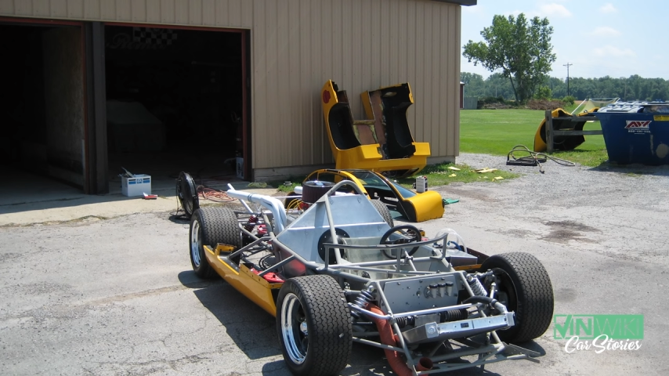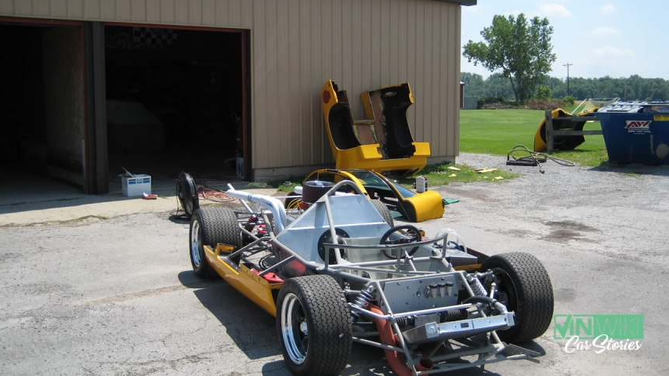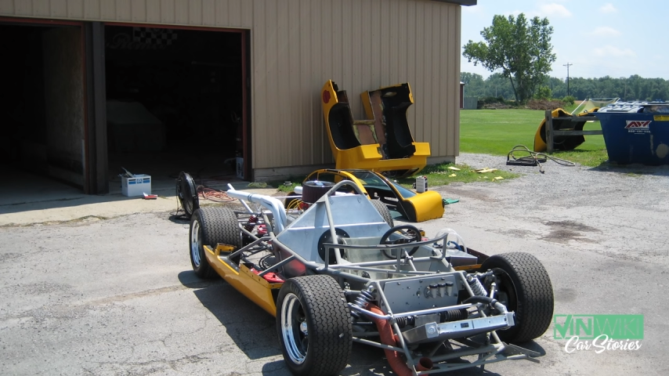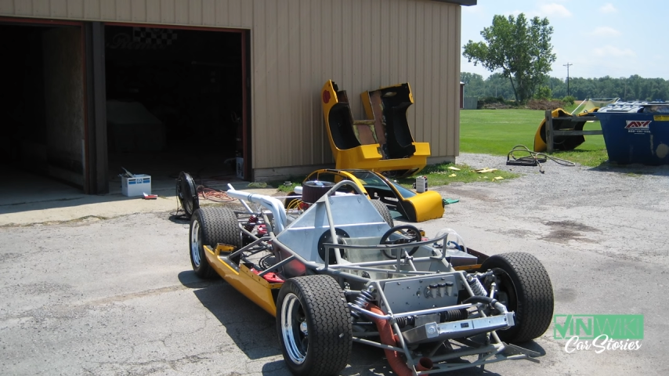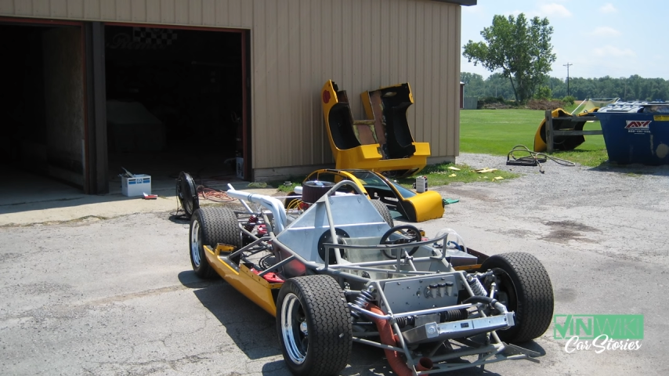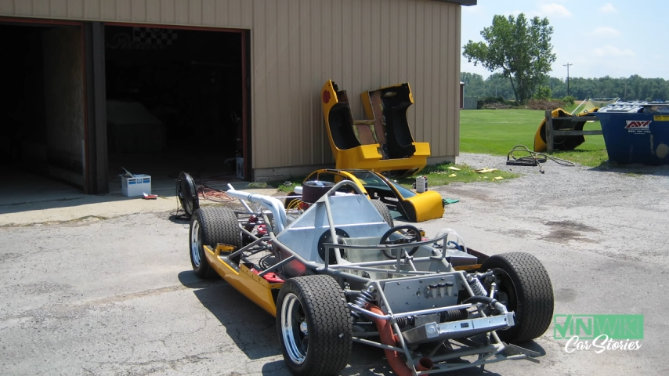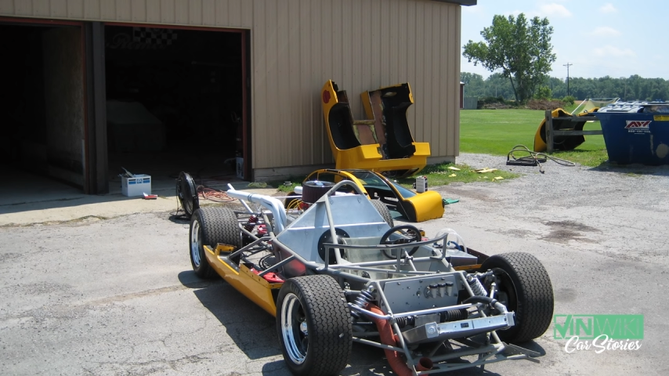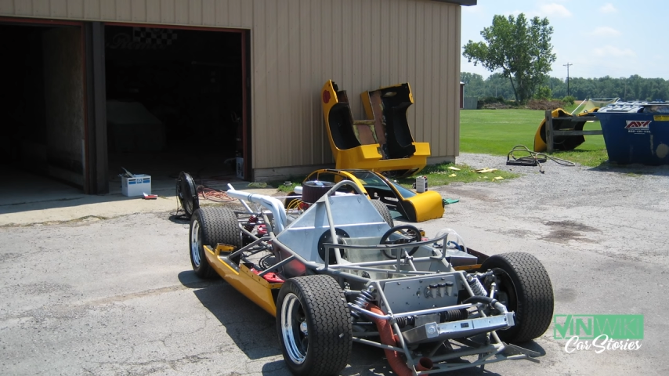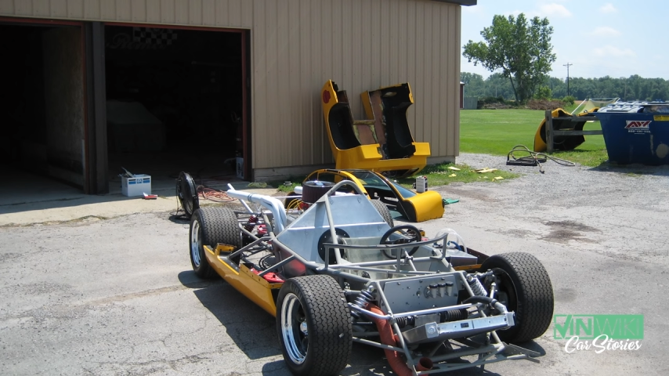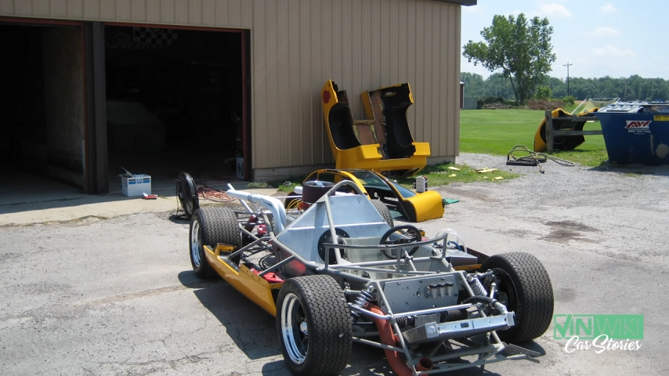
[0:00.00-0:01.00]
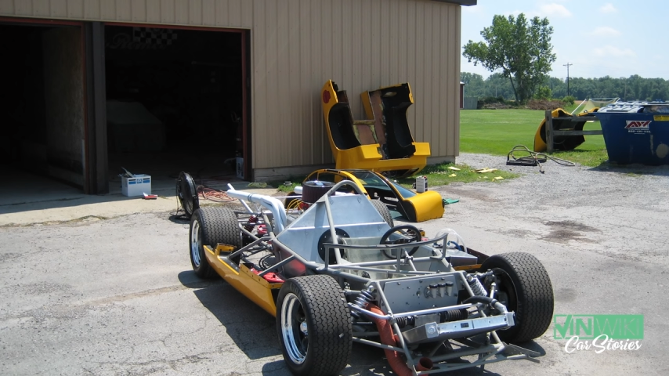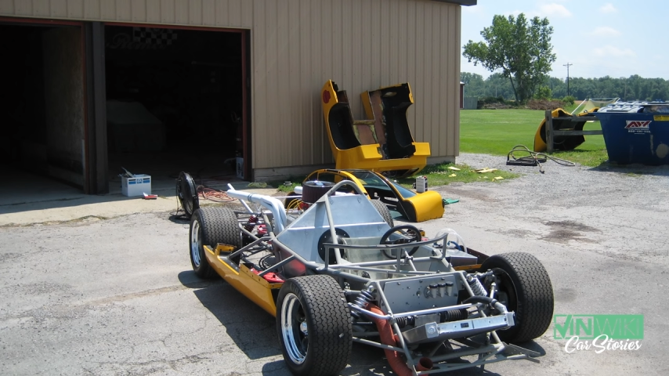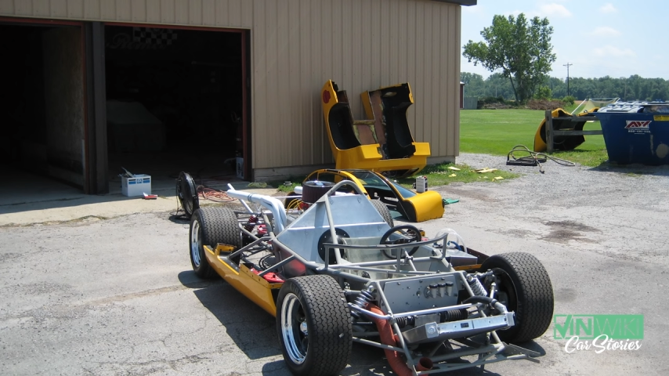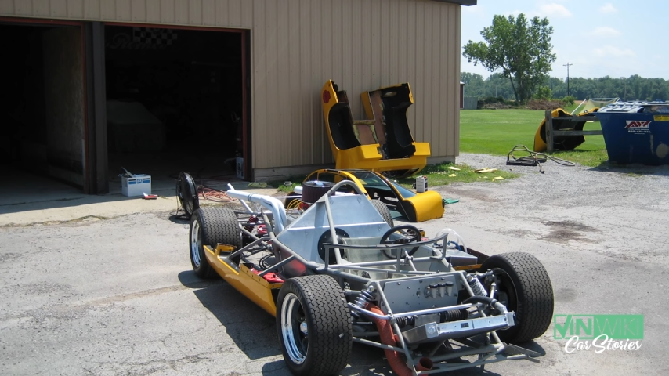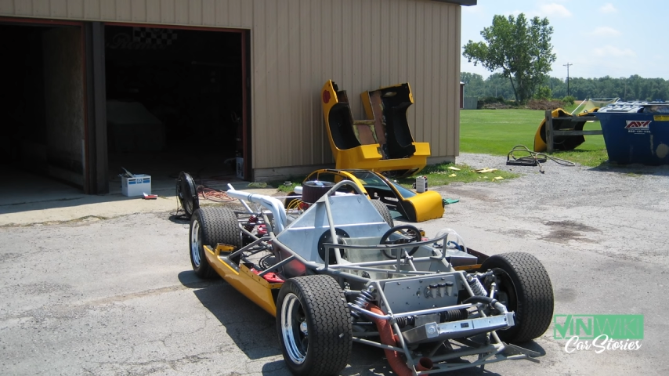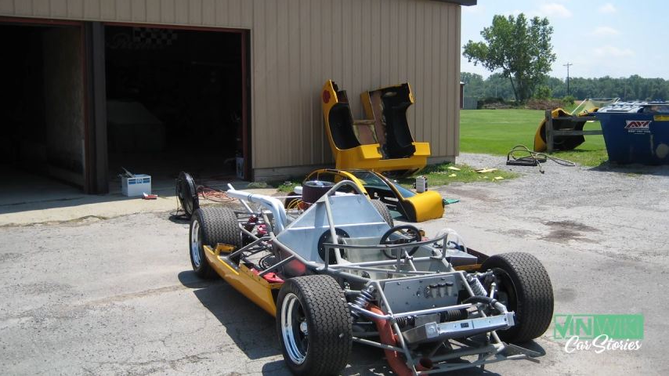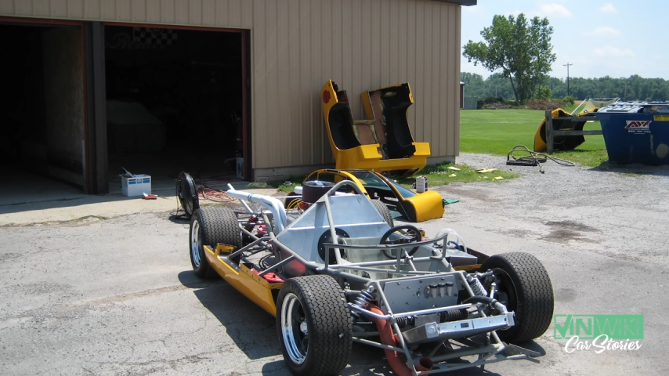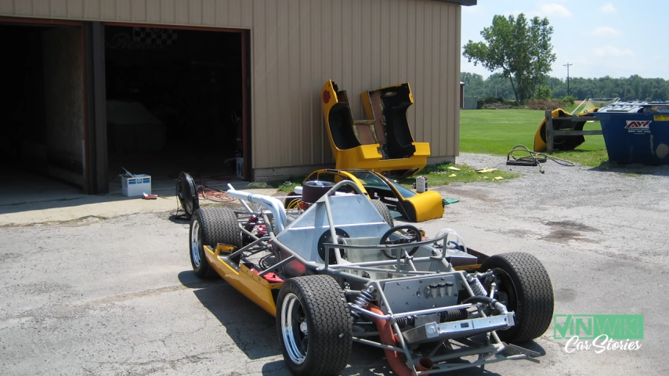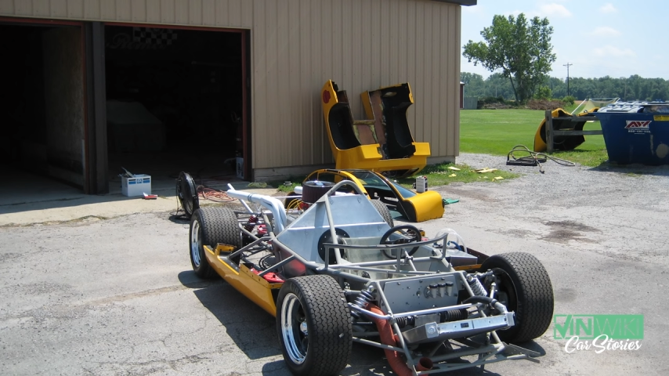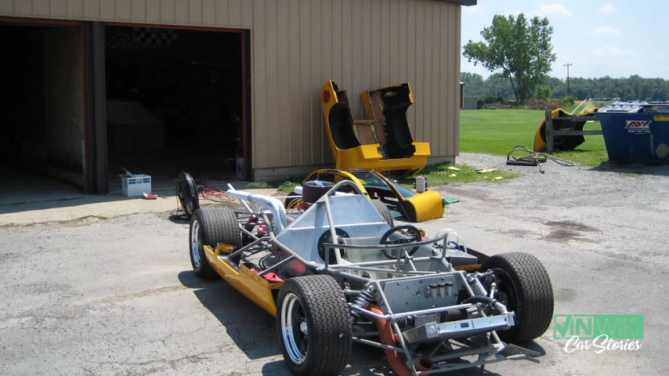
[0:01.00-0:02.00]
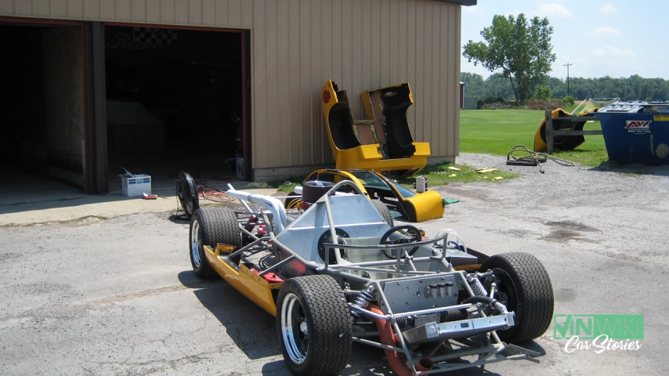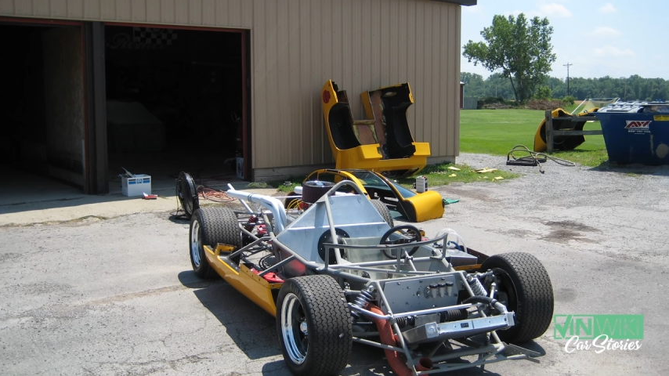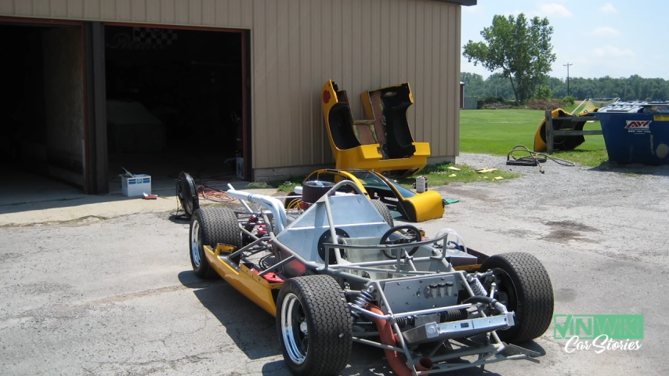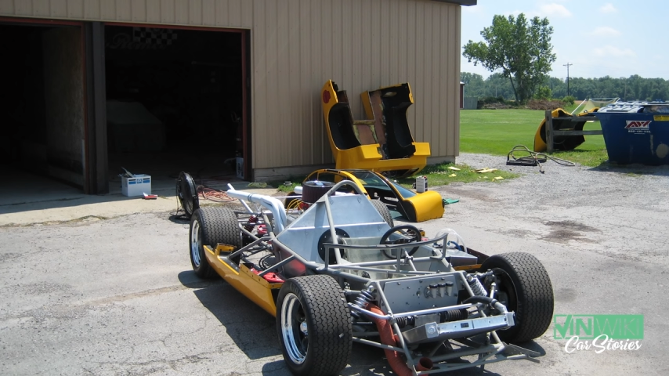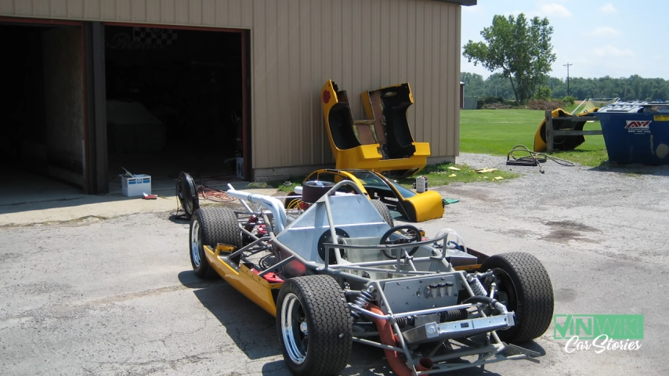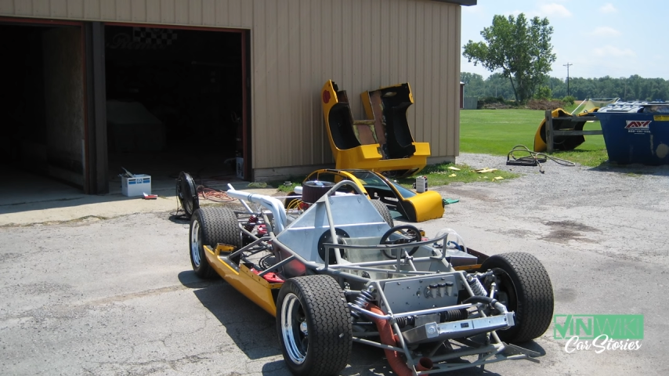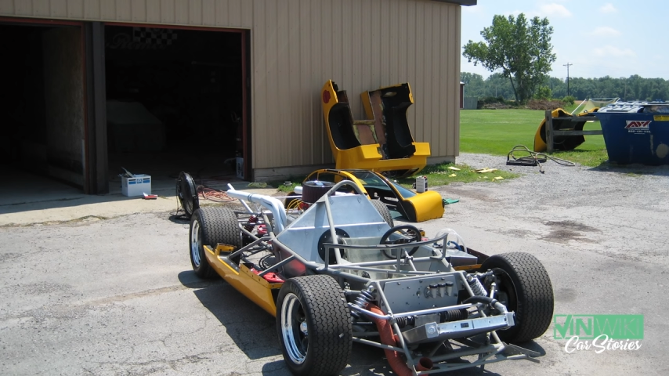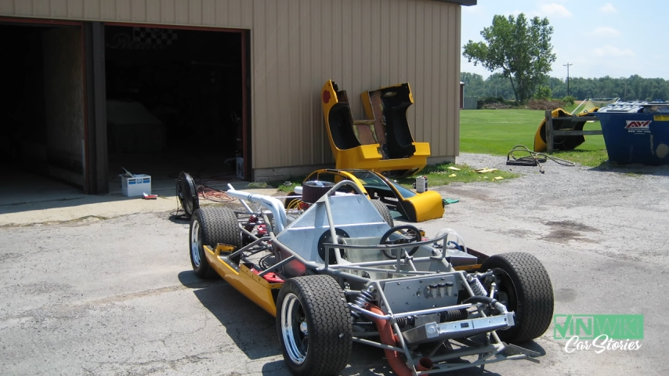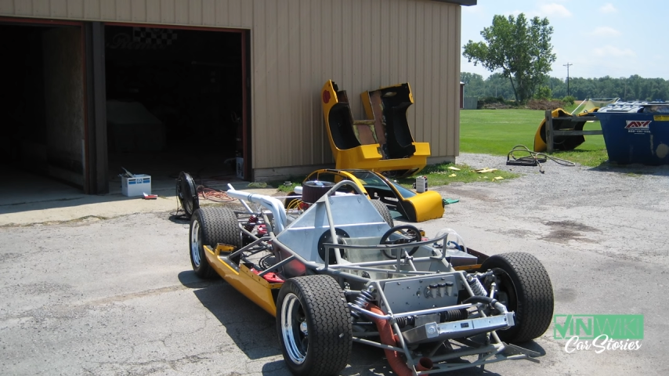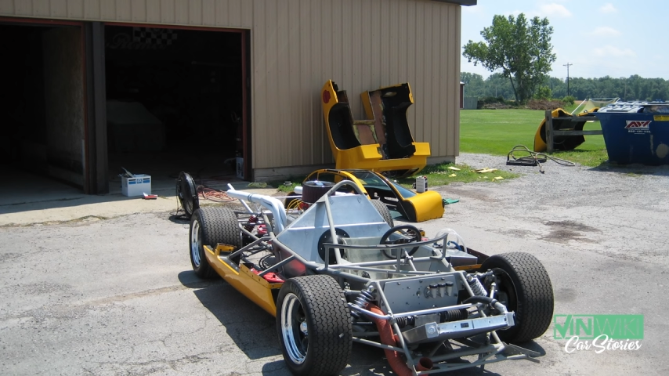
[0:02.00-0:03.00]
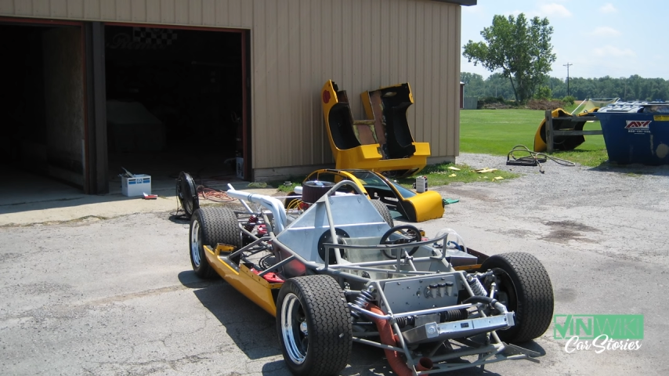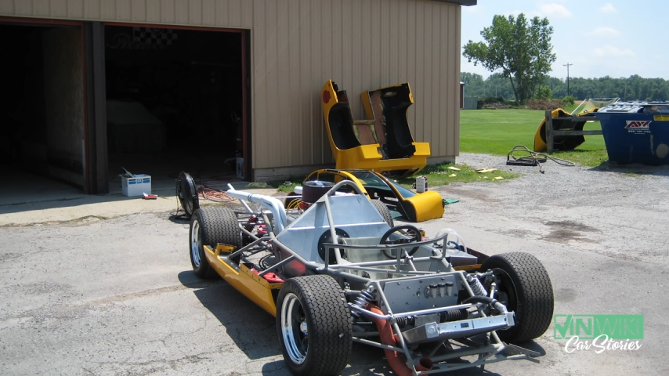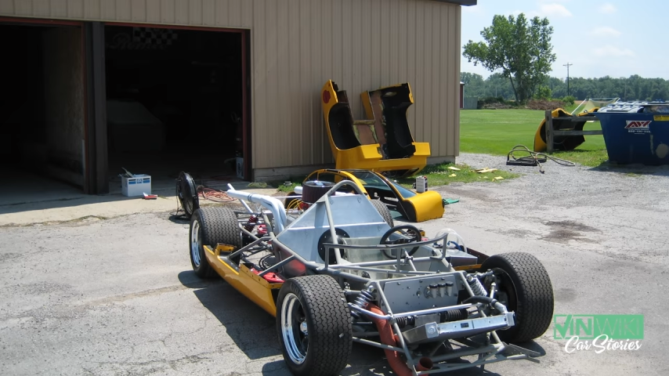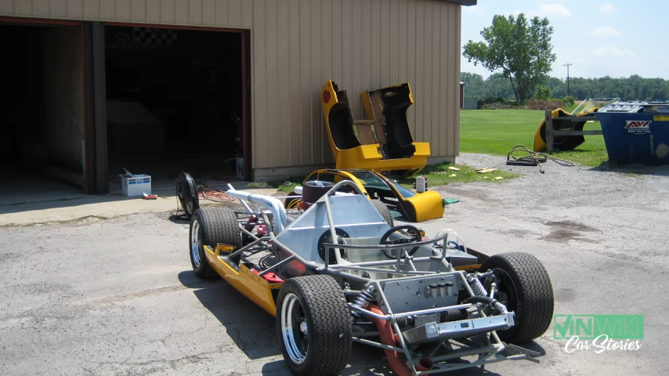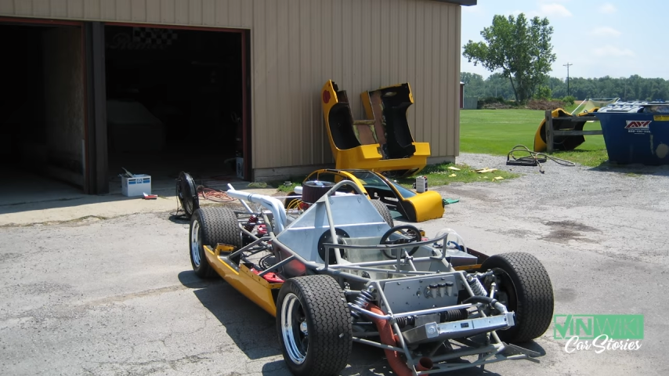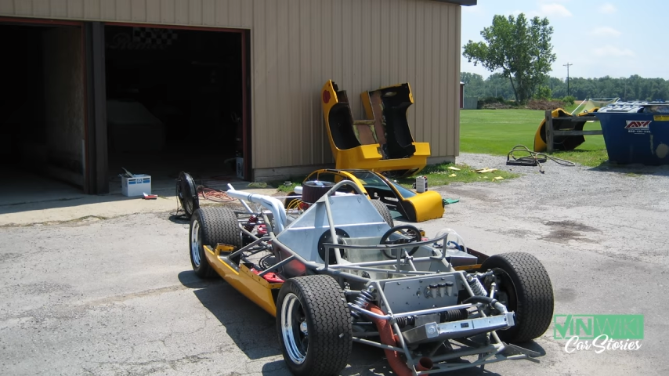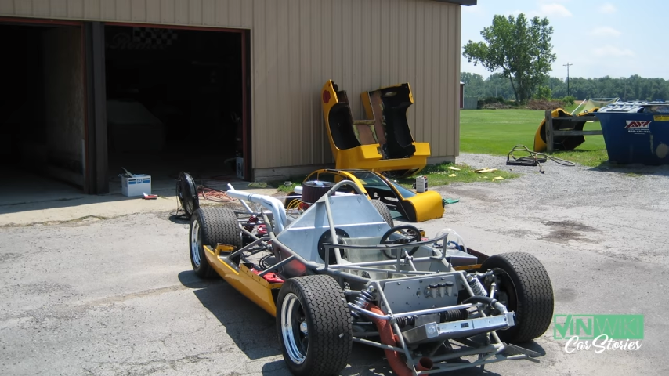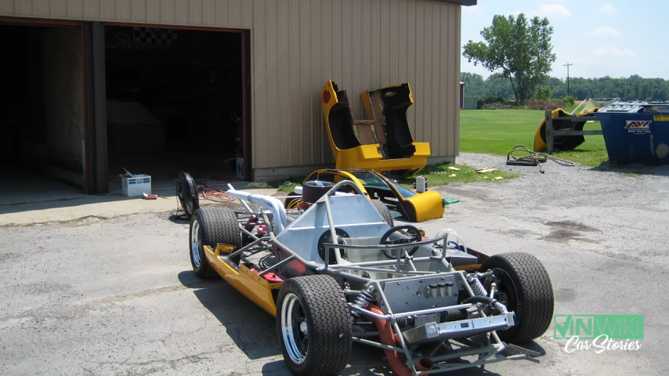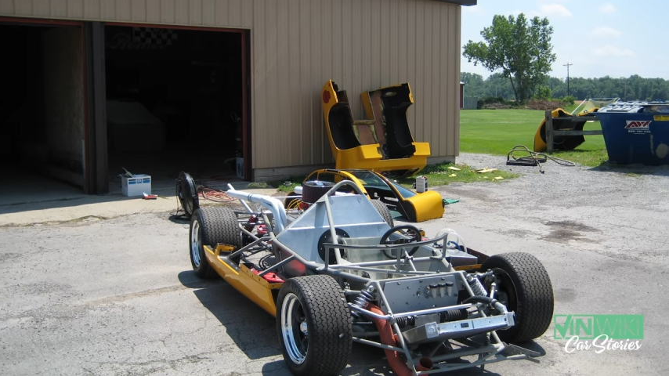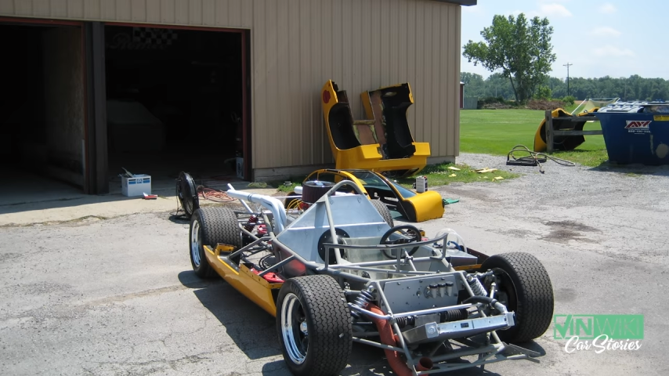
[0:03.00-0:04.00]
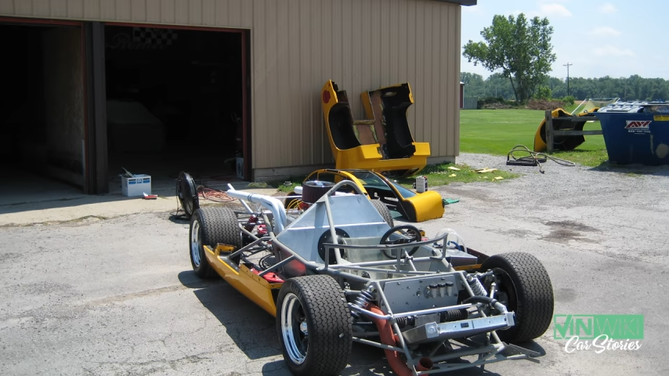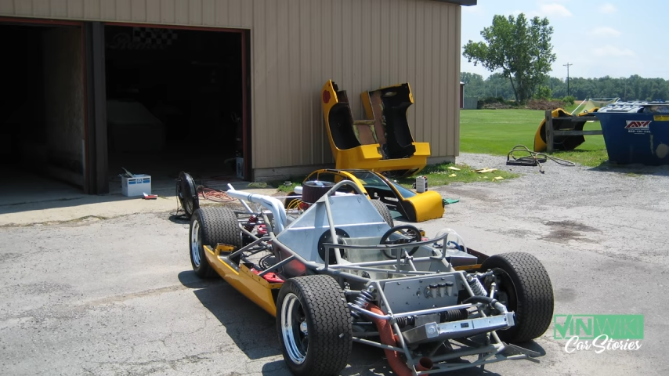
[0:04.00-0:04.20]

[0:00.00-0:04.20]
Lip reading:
[unreadable: no face in view]